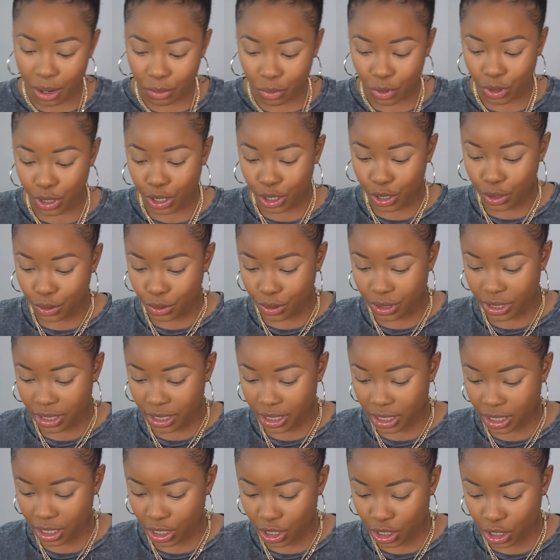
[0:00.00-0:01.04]
I'm gonna use
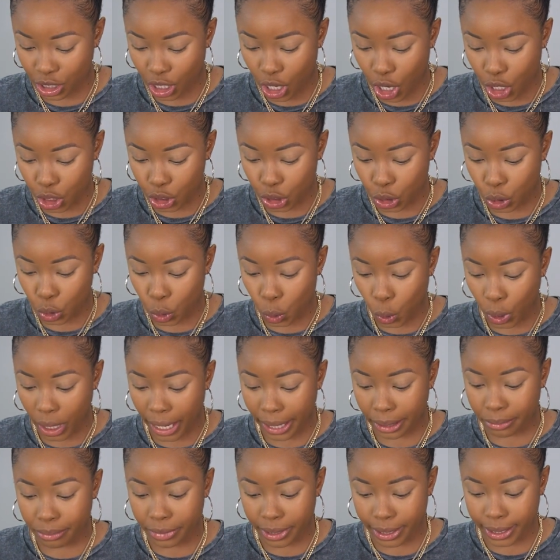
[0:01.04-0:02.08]
it to contour
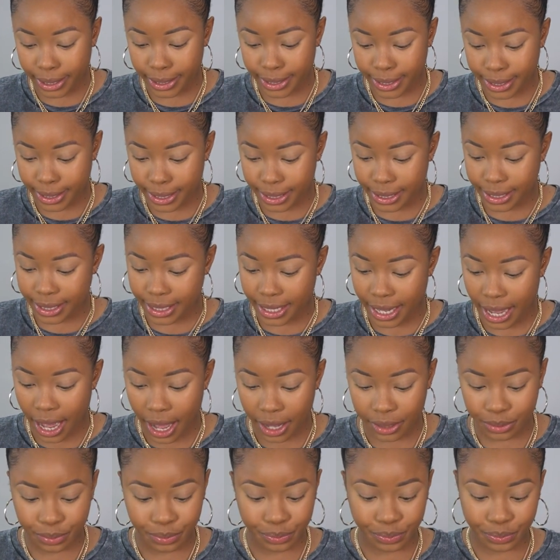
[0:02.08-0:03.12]
like my good sis
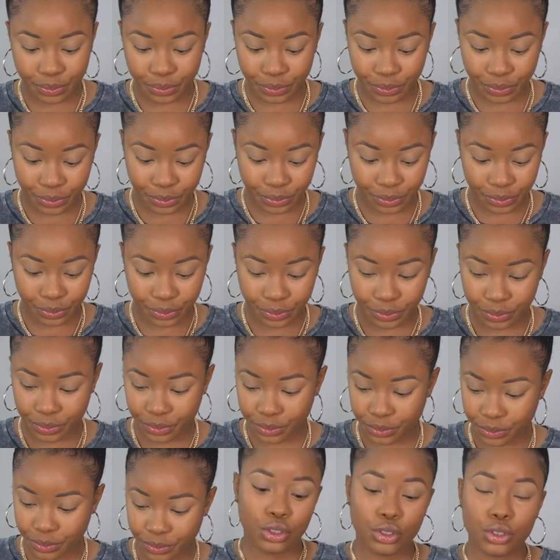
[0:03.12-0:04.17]
here.
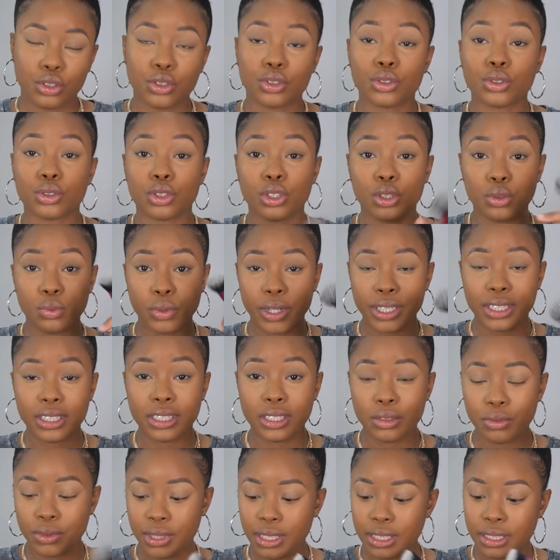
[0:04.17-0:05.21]
So she went
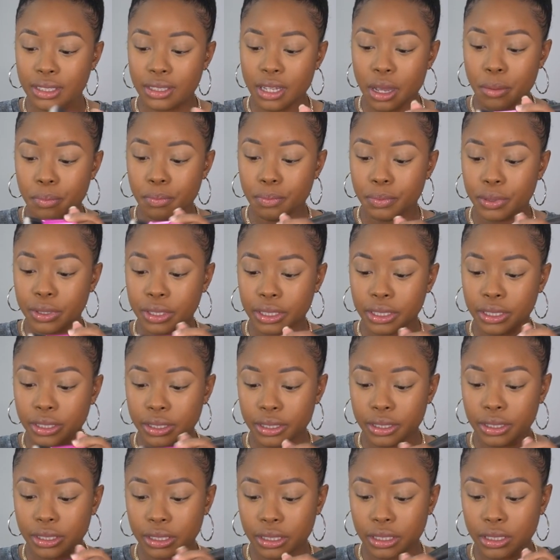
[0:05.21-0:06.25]
in with the
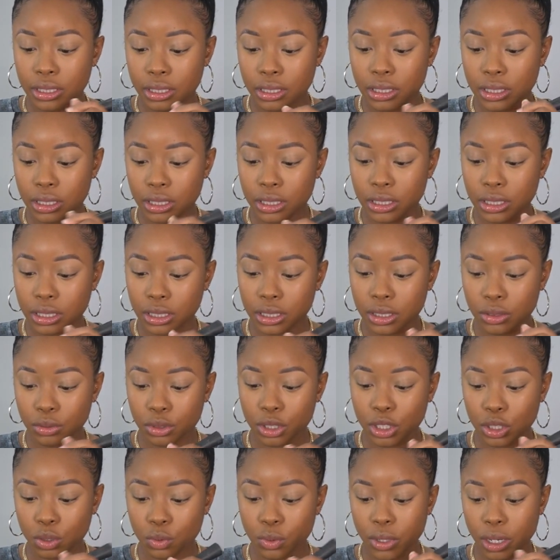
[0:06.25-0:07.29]
temples,
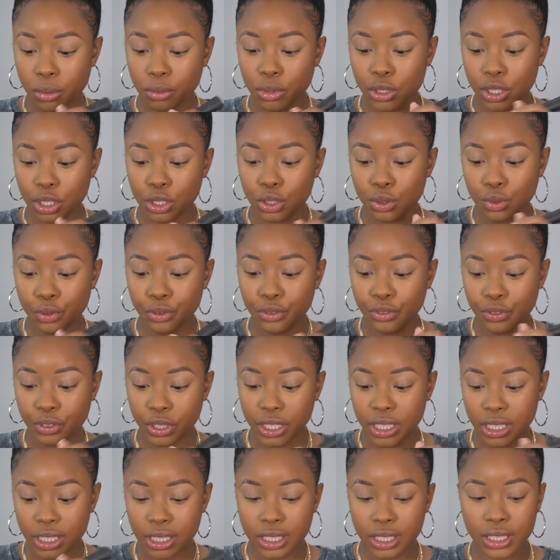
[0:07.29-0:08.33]
which is what I'm gonna do
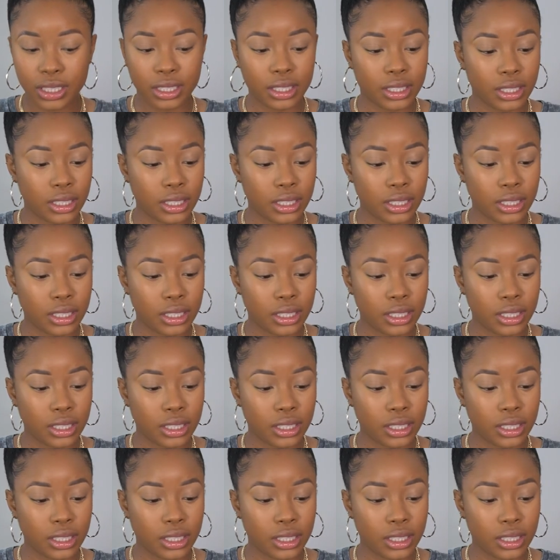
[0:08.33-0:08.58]
first.